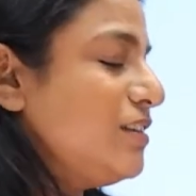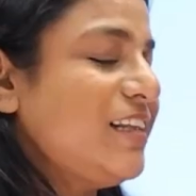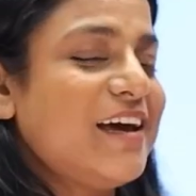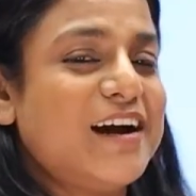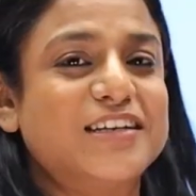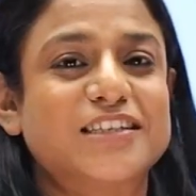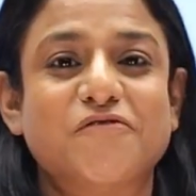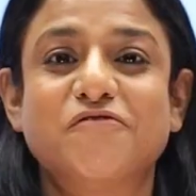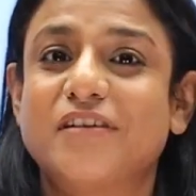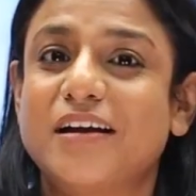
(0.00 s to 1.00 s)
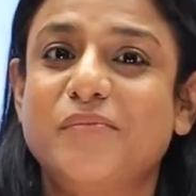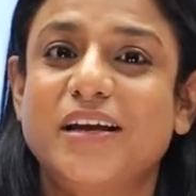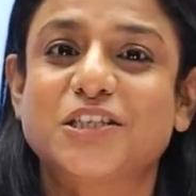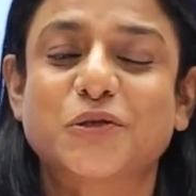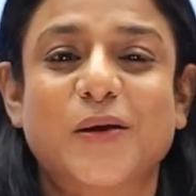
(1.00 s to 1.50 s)
there are some
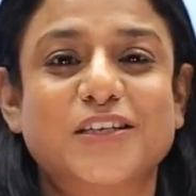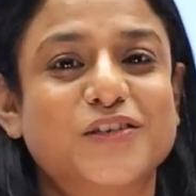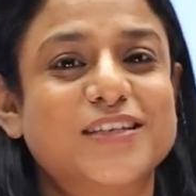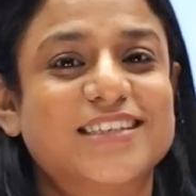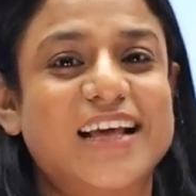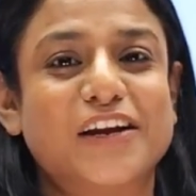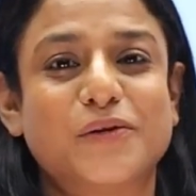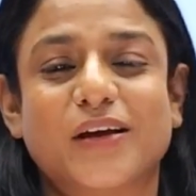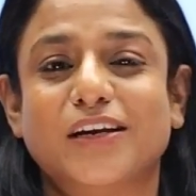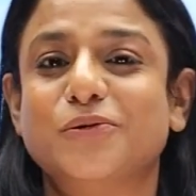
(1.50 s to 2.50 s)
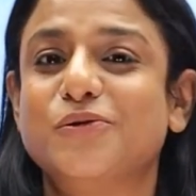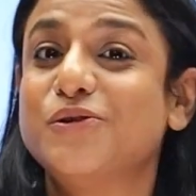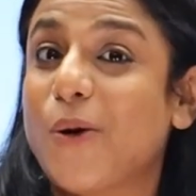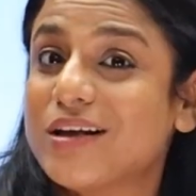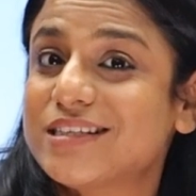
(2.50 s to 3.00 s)
fun-based questions that you can do
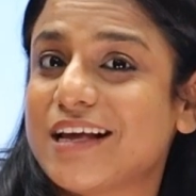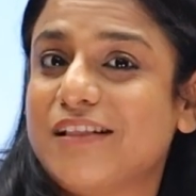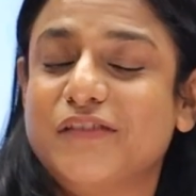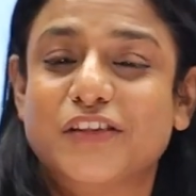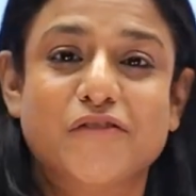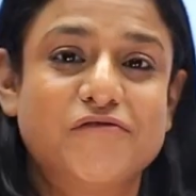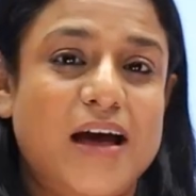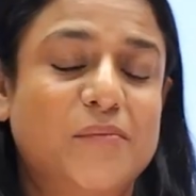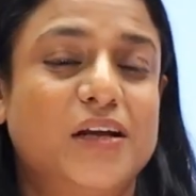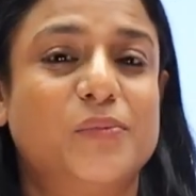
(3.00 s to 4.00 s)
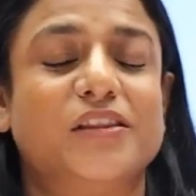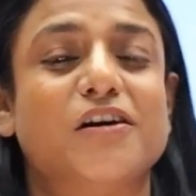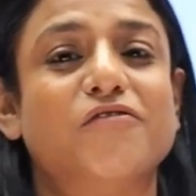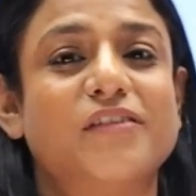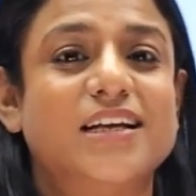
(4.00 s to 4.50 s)
yourself with your family, with
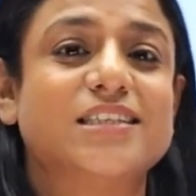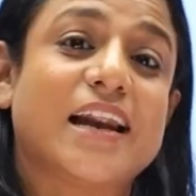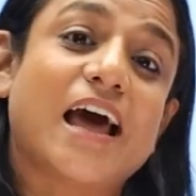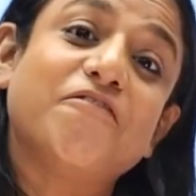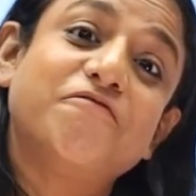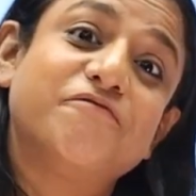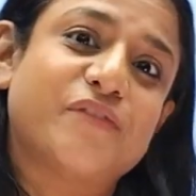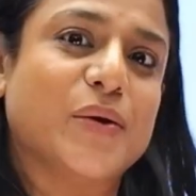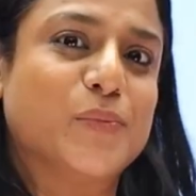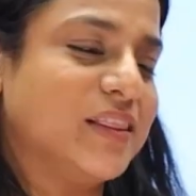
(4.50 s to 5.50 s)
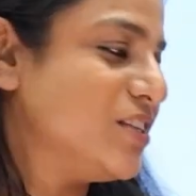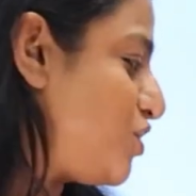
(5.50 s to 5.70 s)
your friends, and have fun with the